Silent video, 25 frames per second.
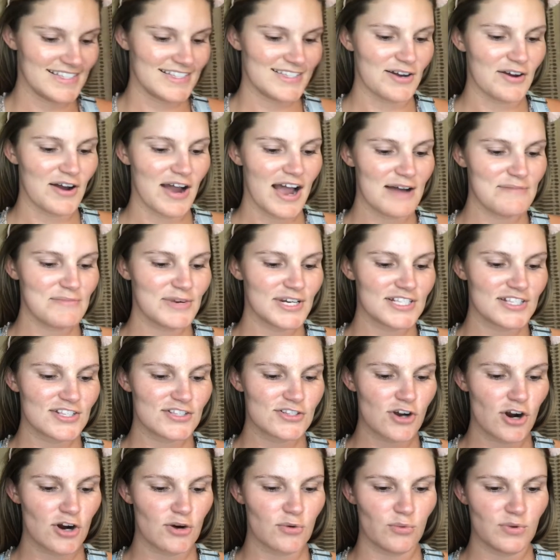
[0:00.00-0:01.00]
So I'm going to
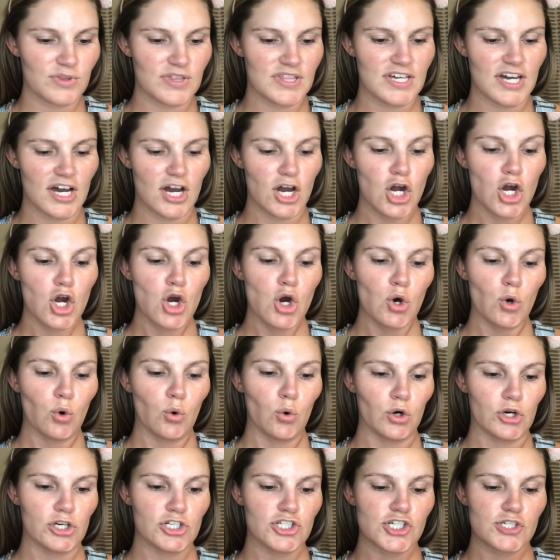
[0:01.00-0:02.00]
start with the
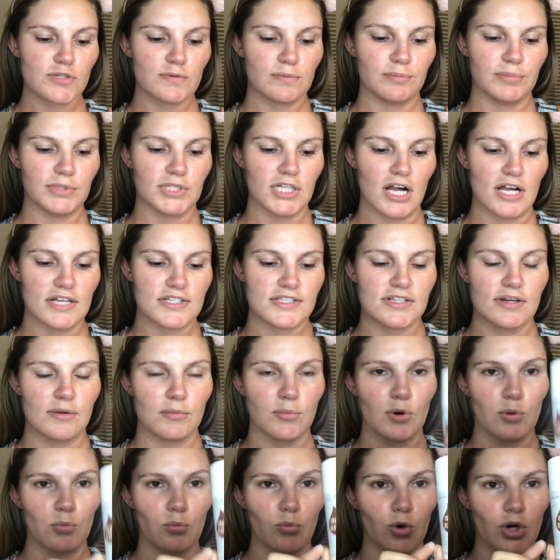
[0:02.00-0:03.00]
Orange
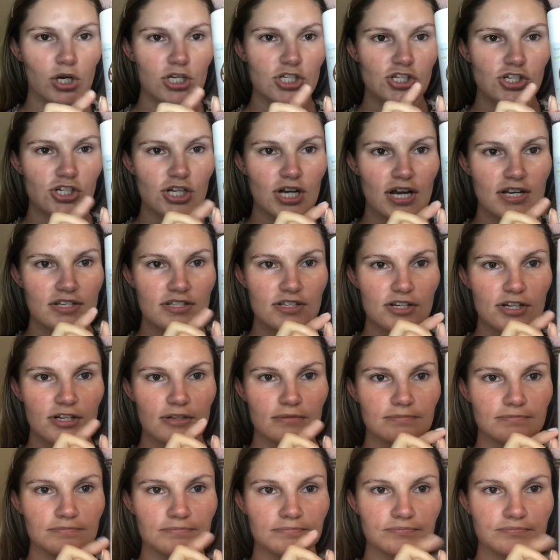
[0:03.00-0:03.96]
Blossom Moisturizer.